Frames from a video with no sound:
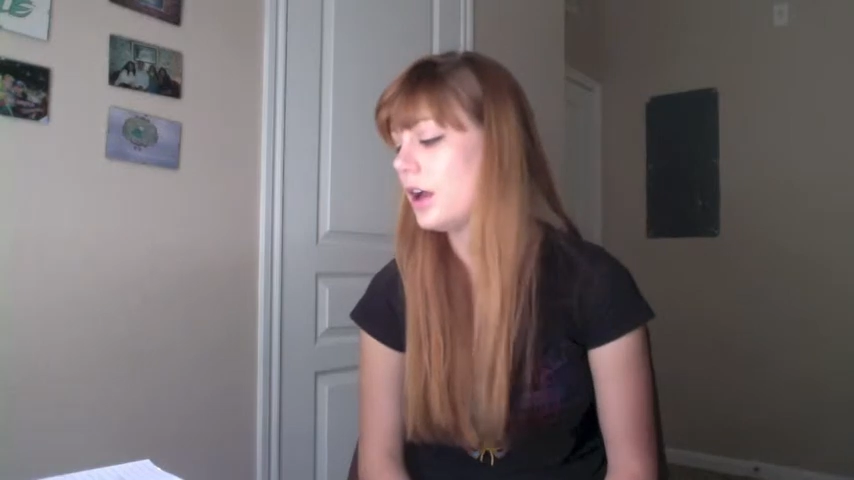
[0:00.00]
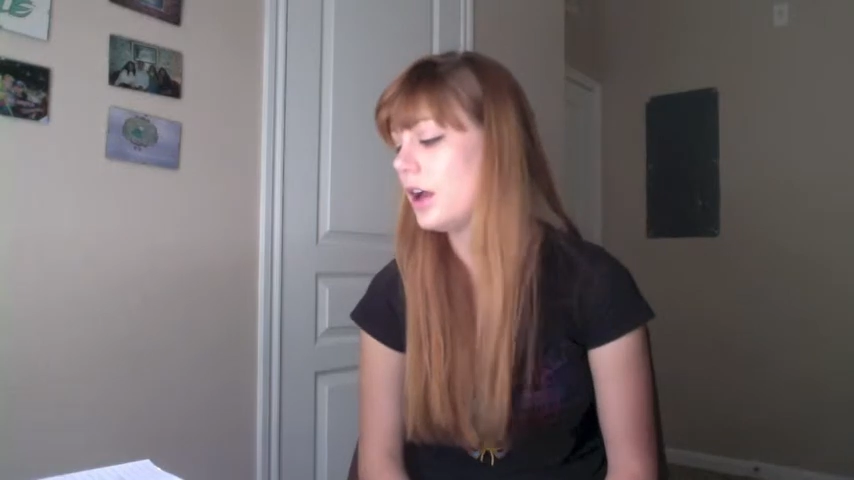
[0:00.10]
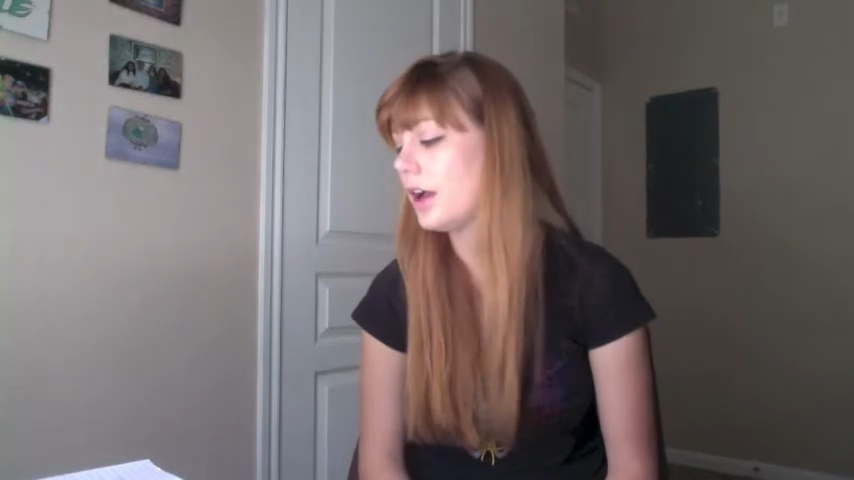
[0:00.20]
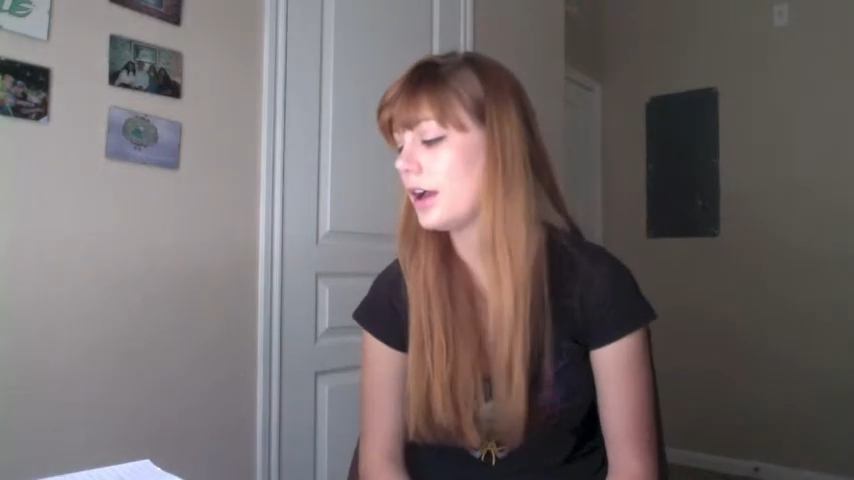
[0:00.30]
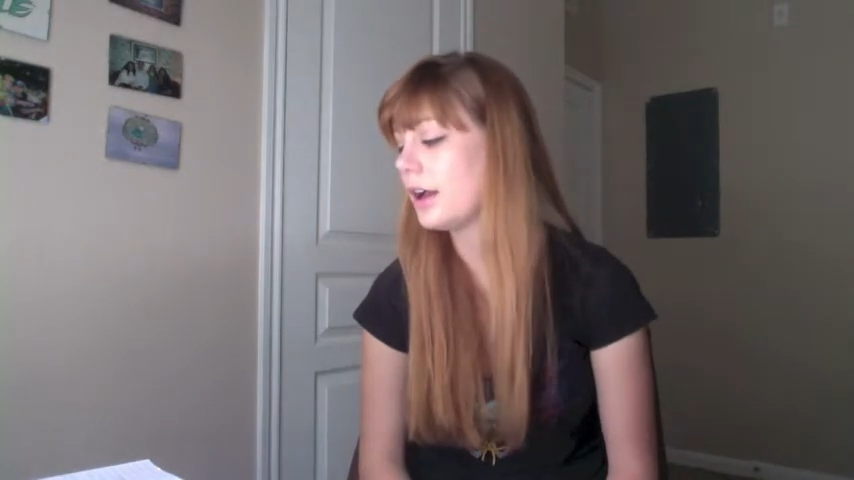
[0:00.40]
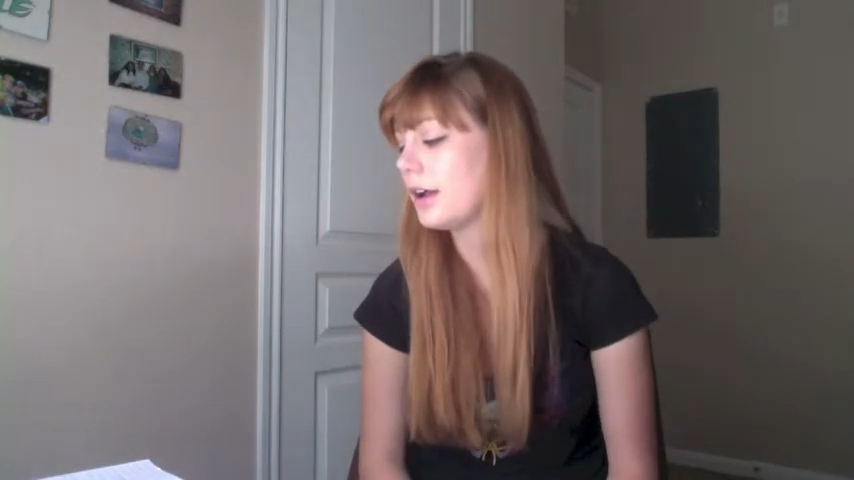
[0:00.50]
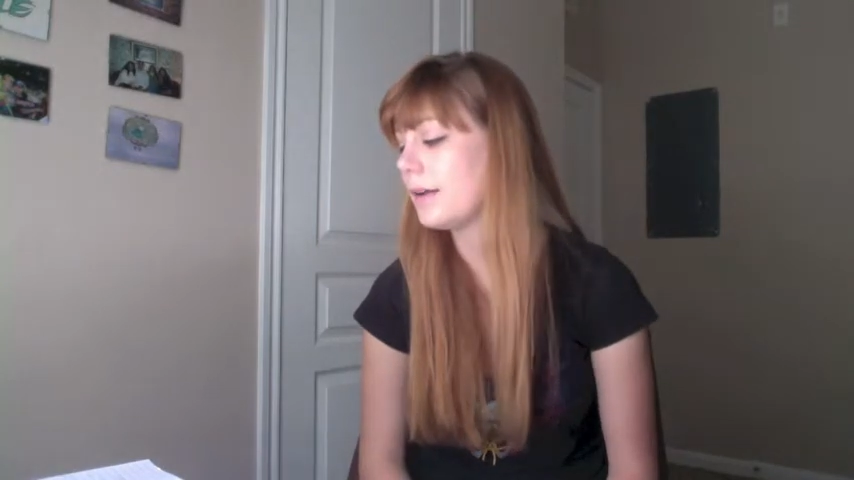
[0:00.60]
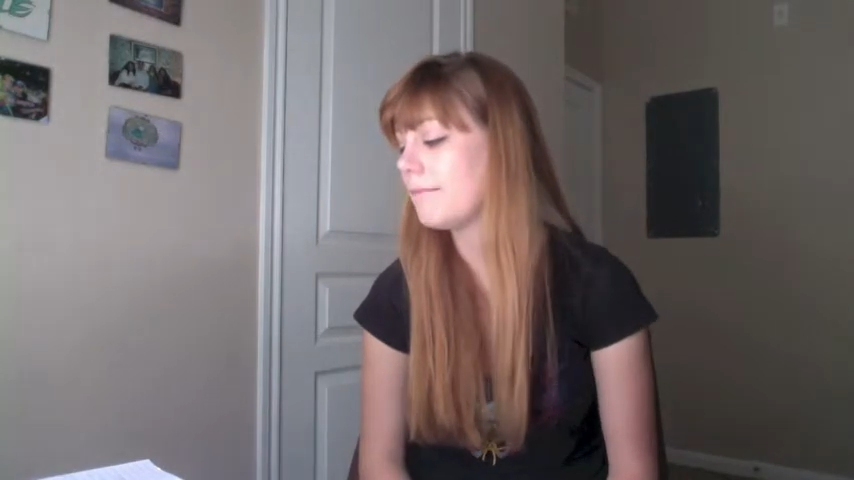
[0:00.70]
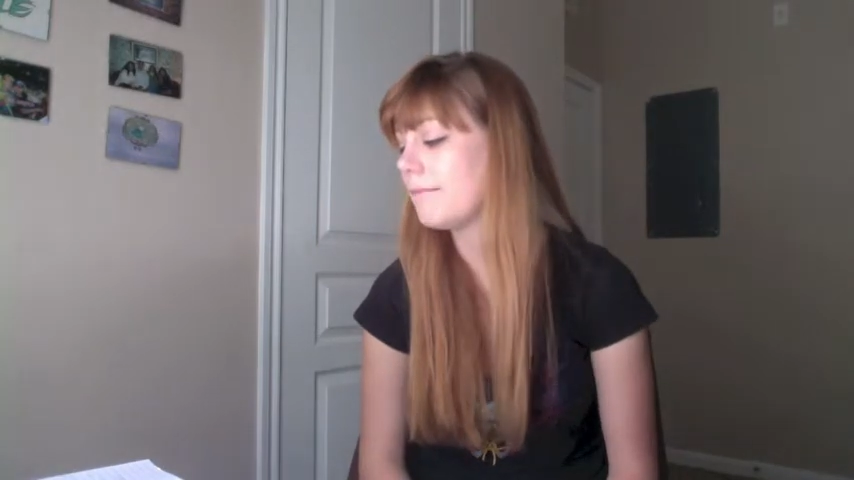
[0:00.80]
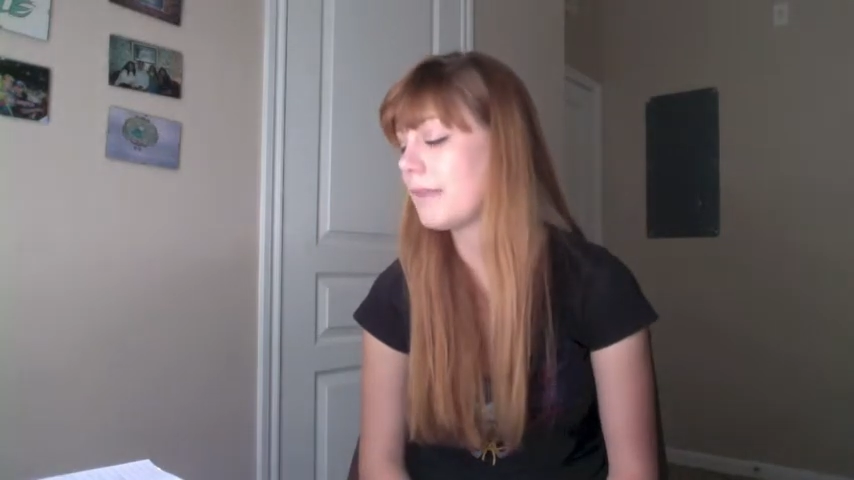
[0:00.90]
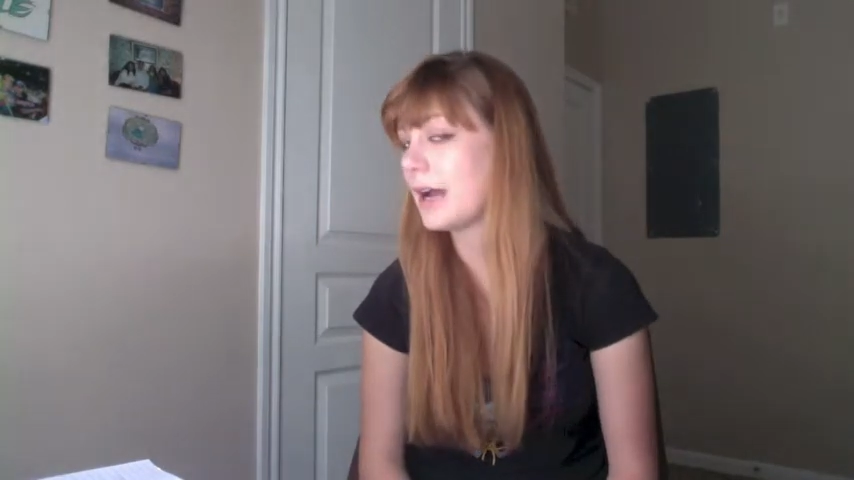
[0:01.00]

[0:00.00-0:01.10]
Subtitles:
I'm